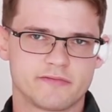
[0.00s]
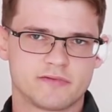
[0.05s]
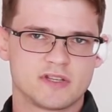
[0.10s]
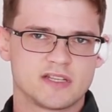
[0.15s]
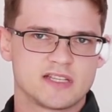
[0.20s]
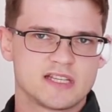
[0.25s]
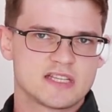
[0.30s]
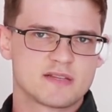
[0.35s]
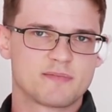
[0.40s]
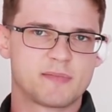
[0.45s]

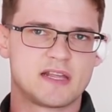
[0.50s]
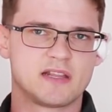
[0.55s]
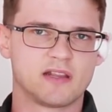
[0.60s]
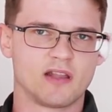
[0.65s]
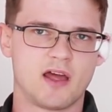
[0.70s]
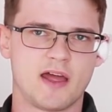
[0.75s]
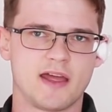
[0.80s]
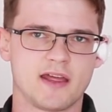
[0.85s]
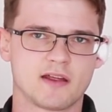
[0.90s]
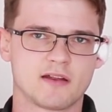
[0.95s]
this mean
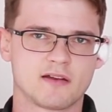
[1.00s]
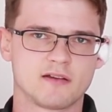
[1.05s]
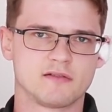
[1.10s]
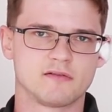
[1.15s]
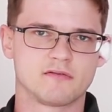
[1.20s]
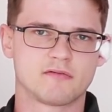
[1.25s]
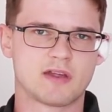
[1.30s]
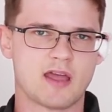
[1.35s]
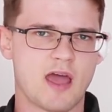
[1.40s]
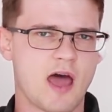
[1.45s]
like
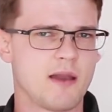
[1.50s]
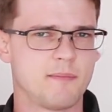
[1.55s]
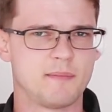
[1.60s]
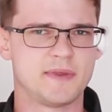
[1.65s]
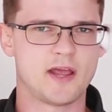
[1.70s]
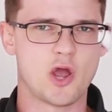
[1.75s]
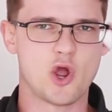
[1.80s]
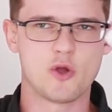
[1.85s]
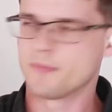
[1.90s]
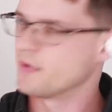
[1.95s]
cut
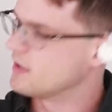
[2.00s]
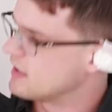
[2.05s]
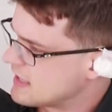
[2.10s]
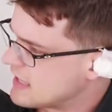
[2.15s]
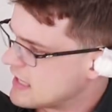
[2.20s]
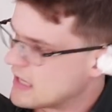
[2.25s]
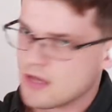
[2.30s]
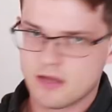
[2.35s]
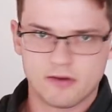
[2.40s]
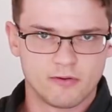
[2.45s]
me open
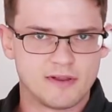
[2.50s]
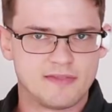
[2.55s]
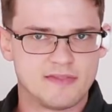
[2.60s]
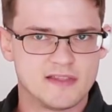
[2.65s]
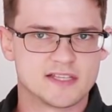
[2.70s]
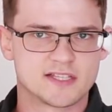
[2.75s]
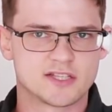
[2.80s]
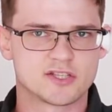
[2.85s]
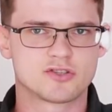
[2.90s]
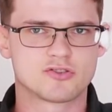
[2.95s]
here in
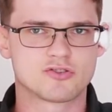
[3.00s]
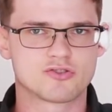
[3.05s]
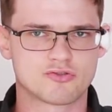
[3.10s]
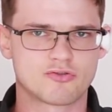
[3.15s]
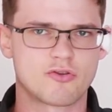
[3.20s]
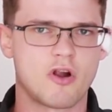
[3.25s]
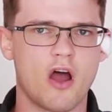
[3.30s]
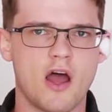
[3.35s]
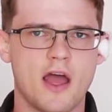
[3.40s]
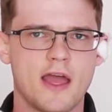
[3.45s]
this
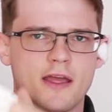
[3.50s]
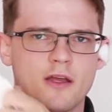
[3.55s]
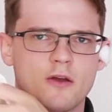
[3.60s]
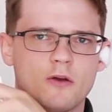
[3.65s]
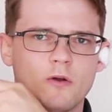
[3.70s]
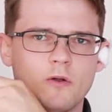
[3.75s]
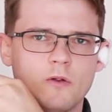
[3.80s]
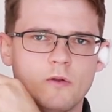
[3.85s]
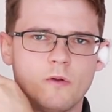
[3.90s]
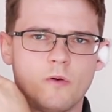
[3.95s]

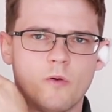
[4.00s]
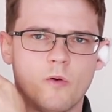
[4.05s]
triangle,